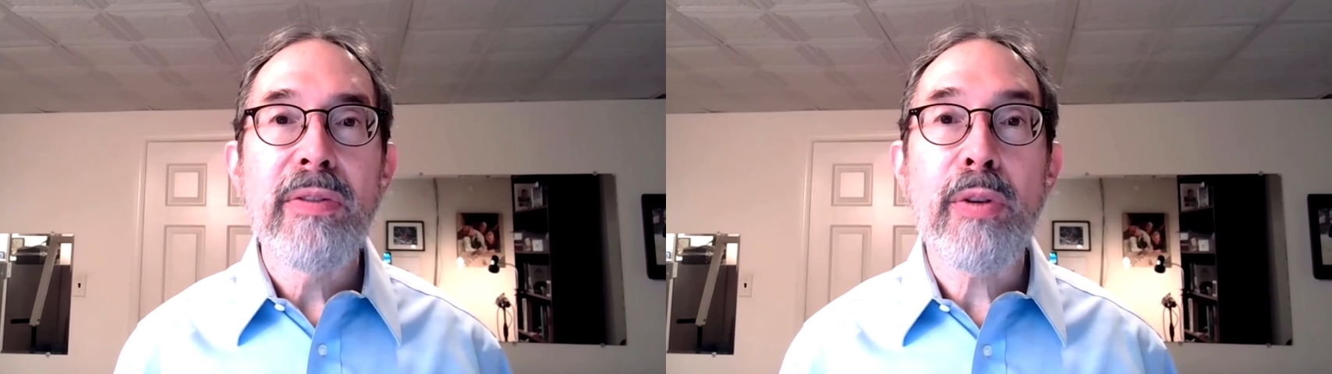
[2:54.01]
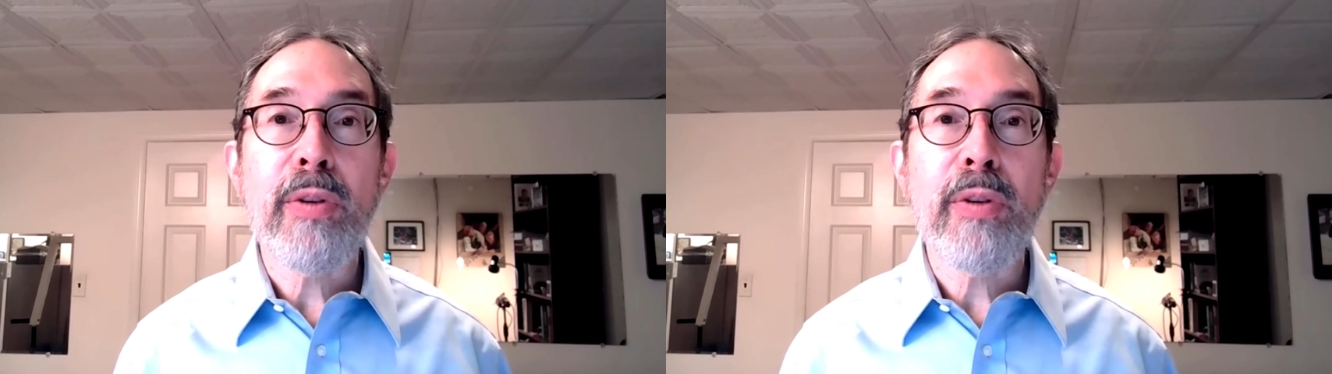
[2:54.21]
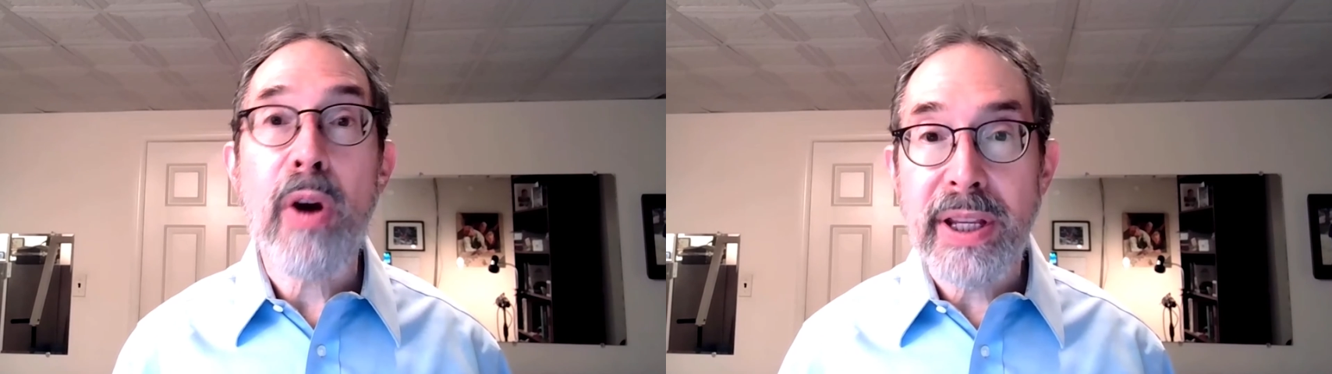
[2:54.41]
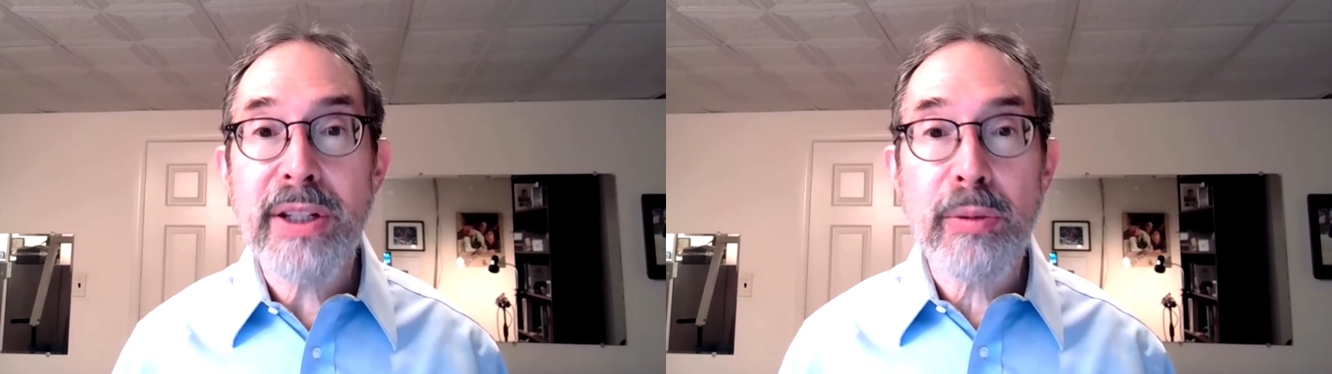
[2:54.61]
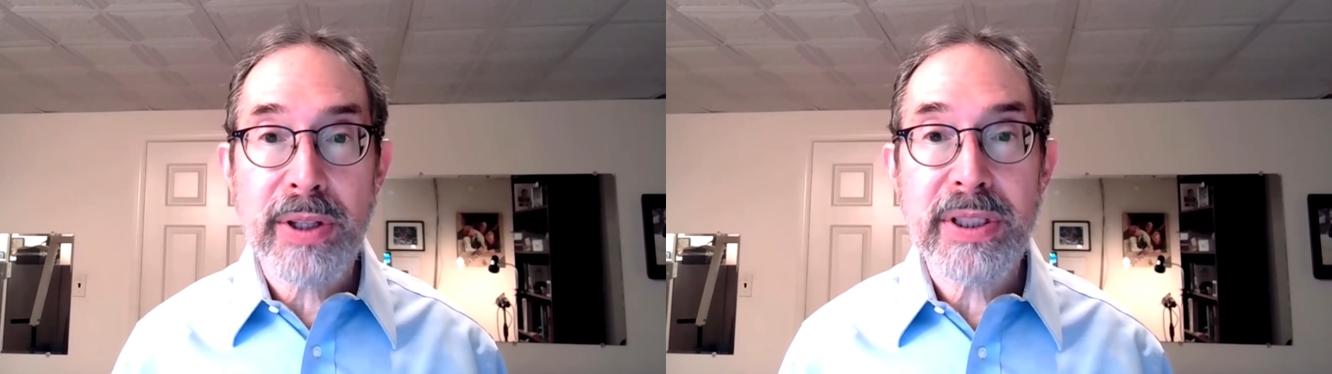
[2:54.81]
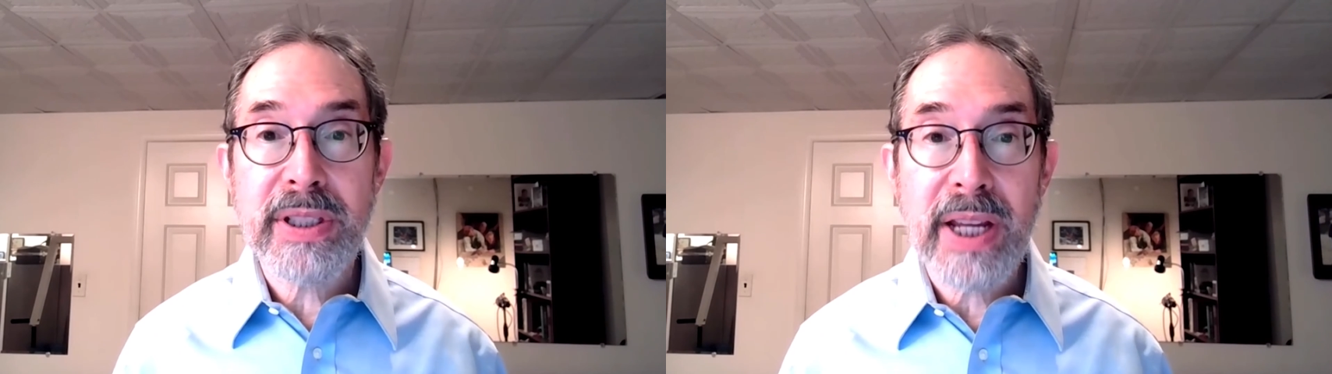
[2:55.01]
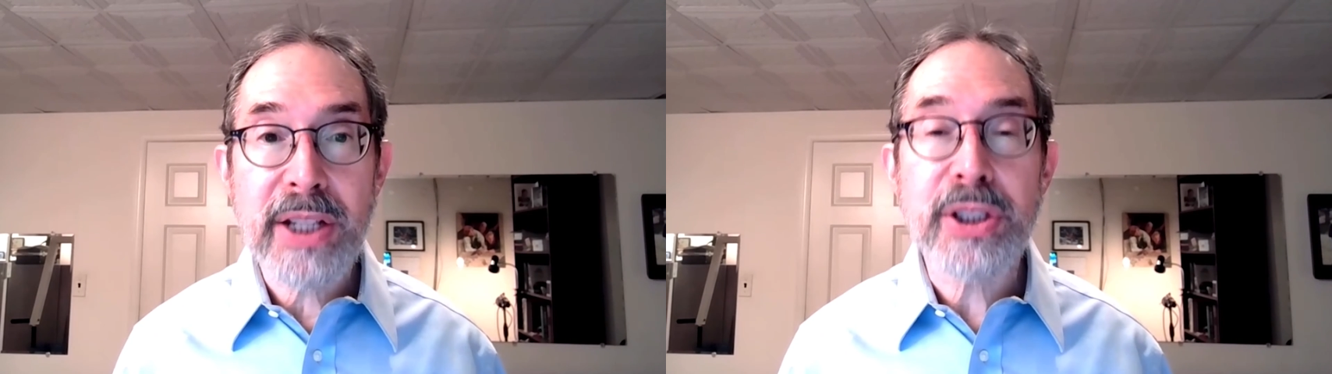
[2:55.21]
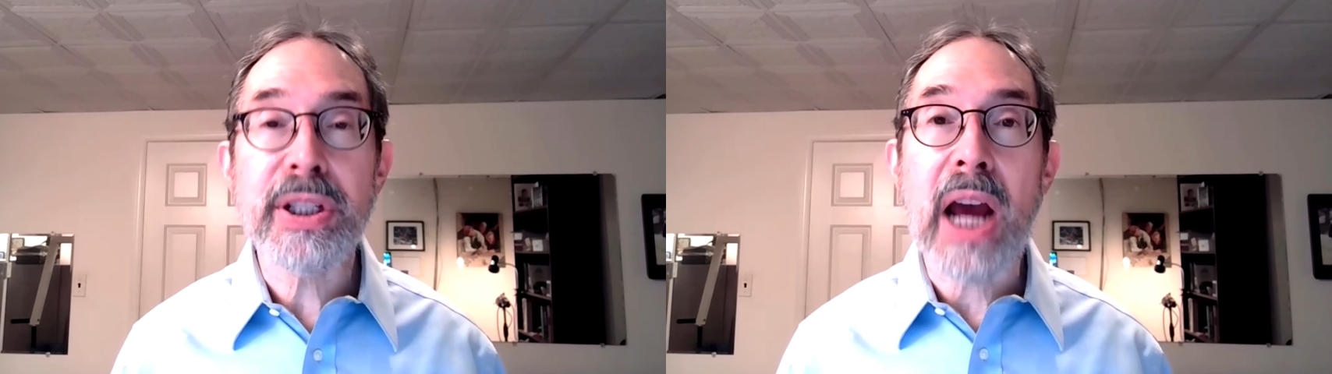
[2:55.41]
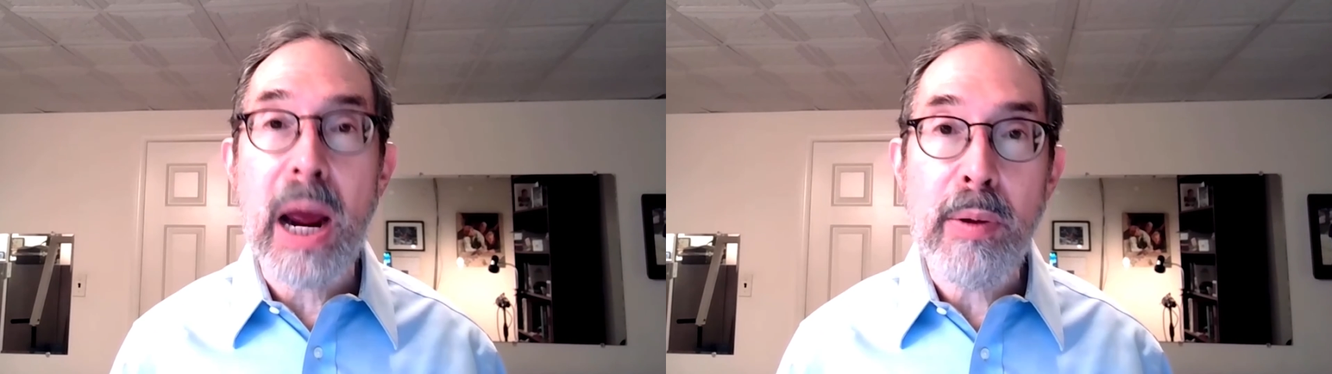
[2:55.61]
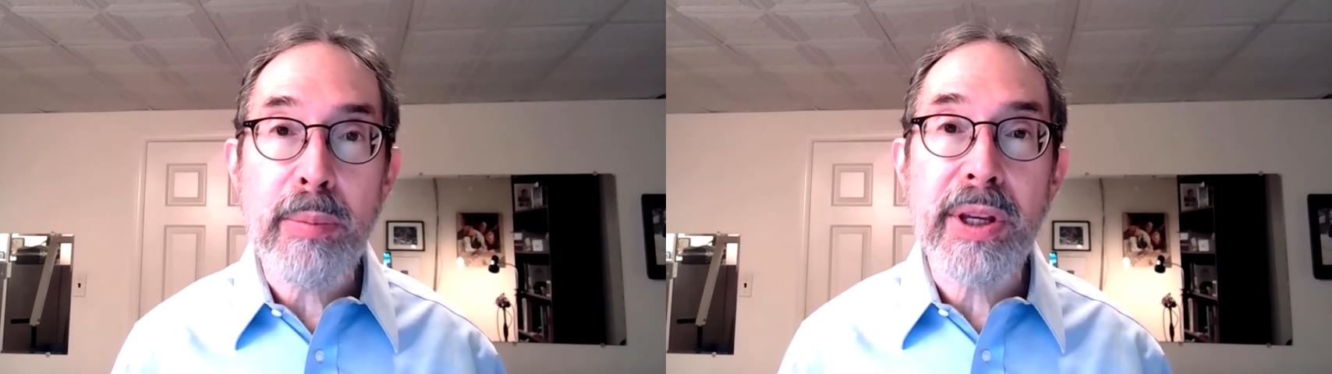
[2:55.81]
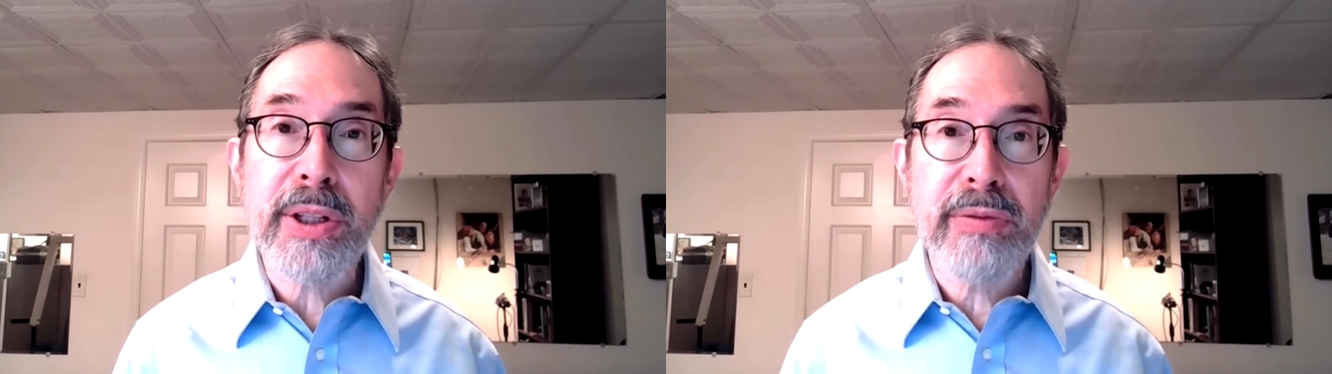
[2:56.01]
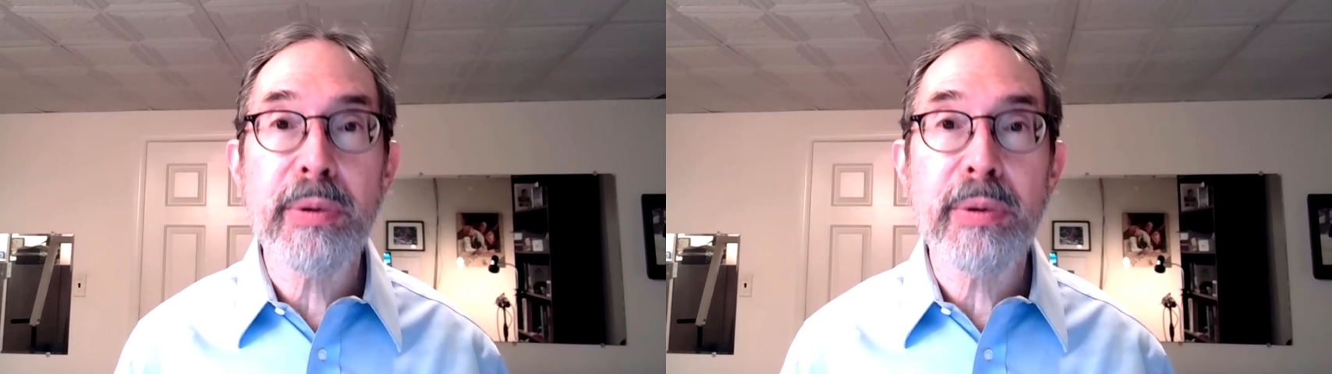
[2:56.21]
For our keynote presentation, I will be interviewing